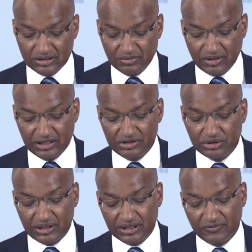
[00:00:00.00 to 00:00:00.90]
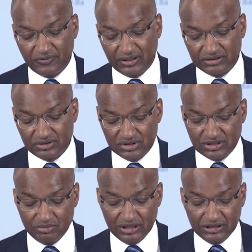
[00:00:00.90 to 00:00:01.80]
ensuring financial
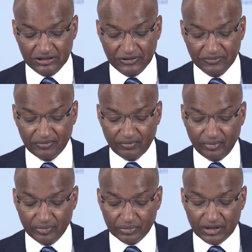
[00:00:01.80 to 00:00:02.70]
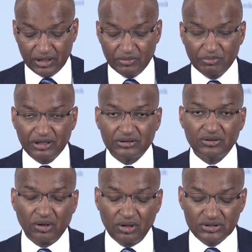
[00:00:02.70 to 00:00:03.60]
stability. But
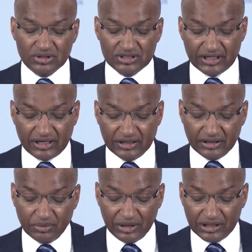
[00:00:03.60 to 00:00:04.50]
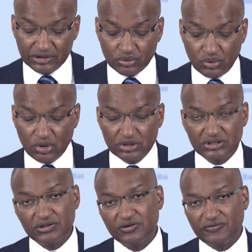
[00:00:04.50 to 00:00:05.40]
also, secondly, we need to
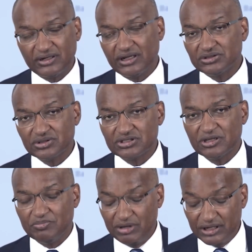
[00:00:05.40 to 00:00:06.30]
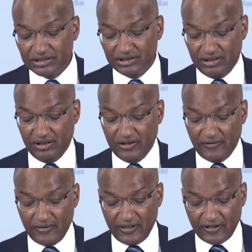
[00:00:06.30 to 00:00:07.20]
watch financial stability.
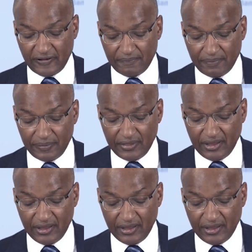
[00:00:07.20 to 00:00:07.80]
And